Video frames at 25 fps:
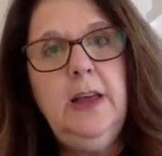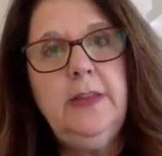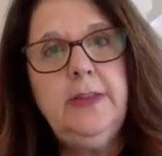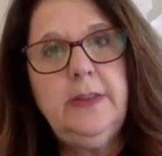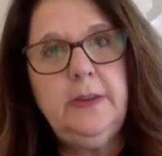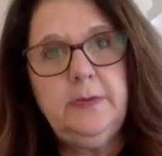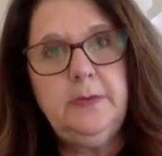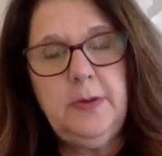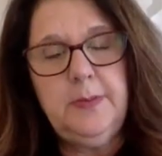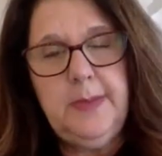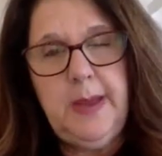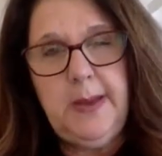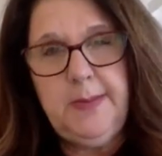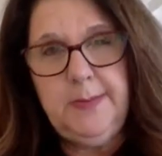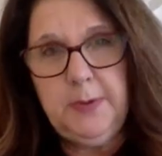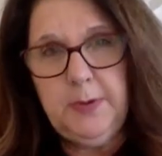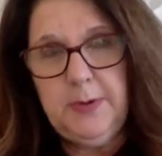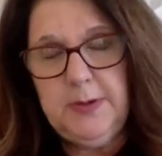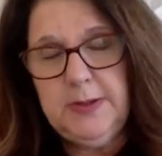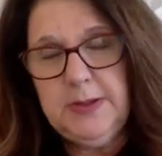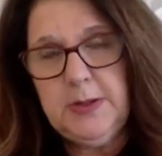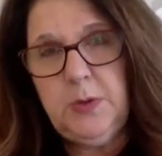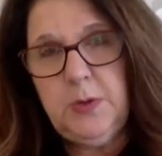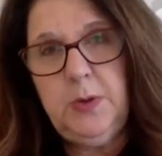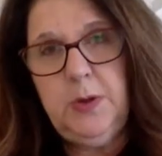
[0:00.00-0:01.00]
the
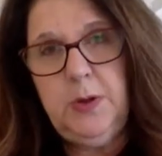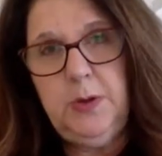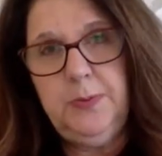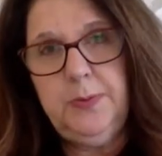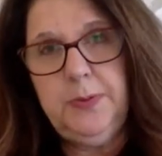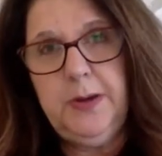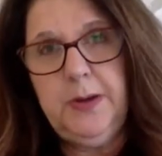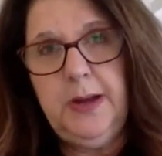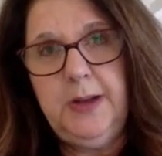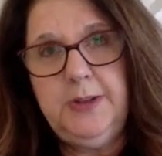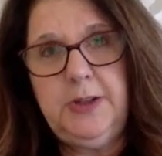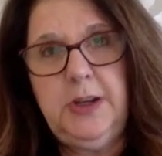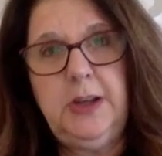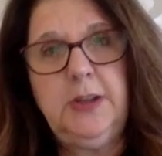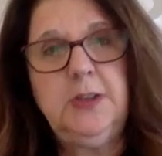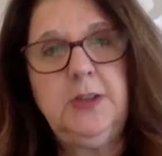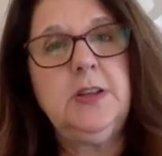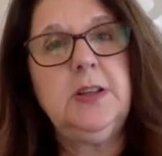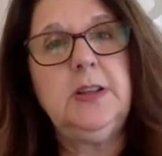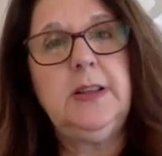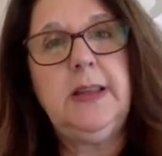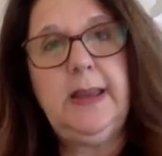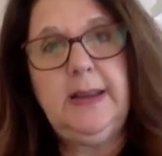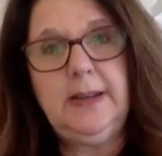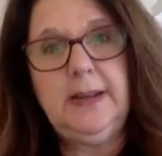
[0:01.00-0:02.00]
Remembrance Quilt Project
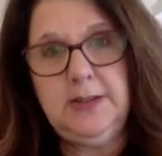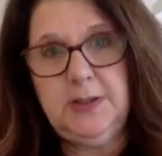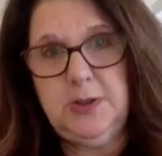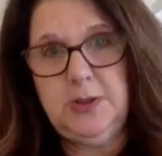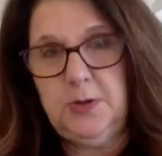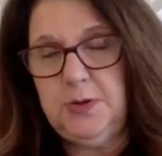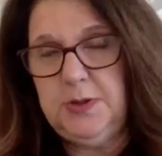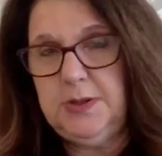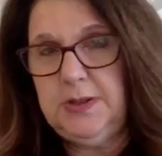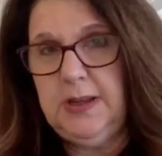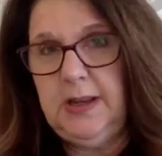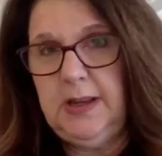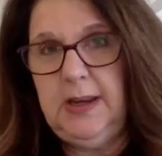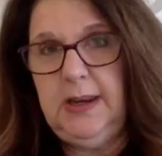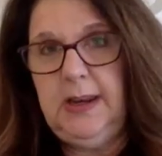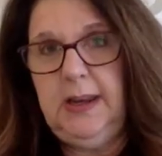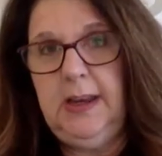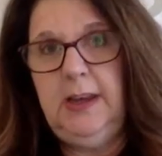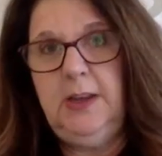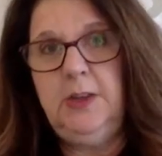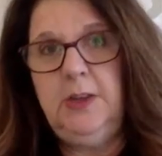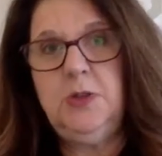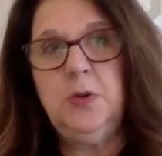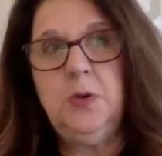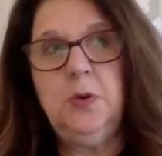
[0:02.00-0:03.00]
to Lancaster
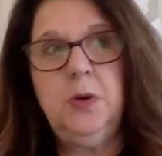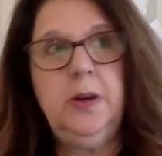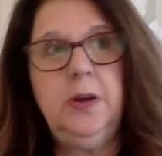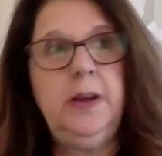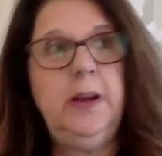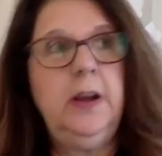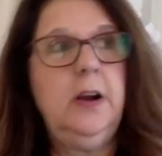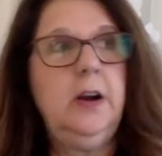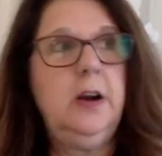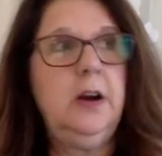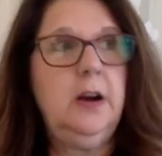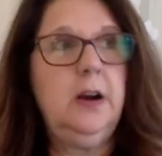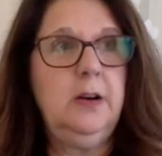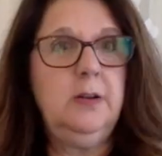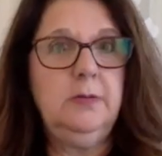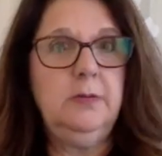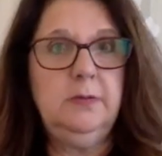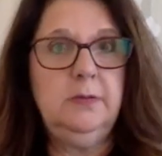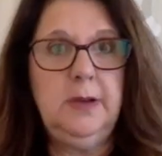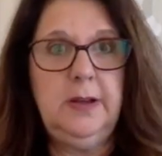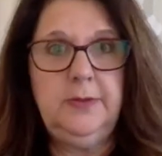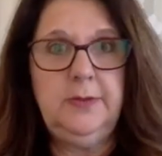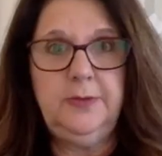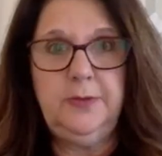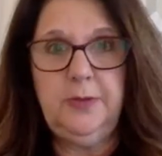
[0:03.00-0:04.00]
City during our
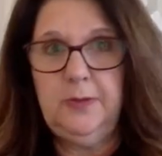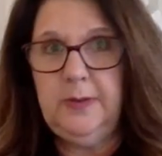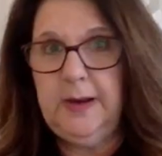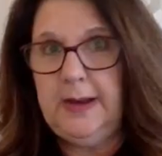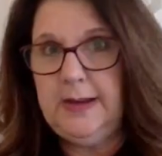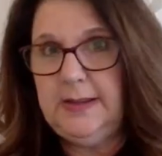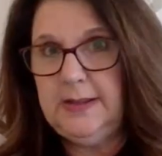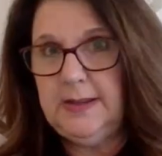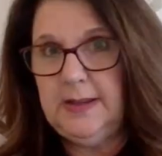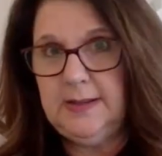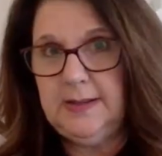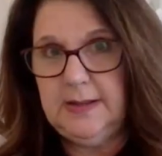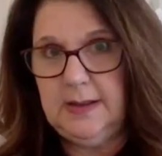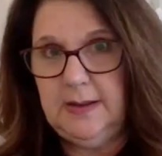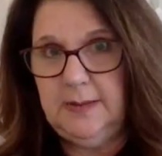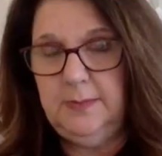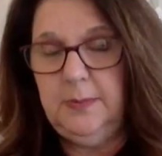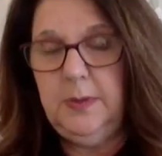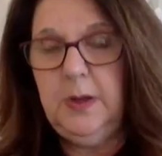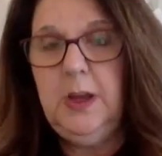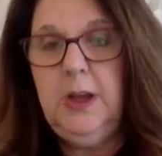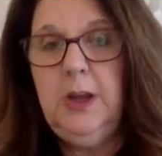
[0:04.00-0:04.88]
run for racism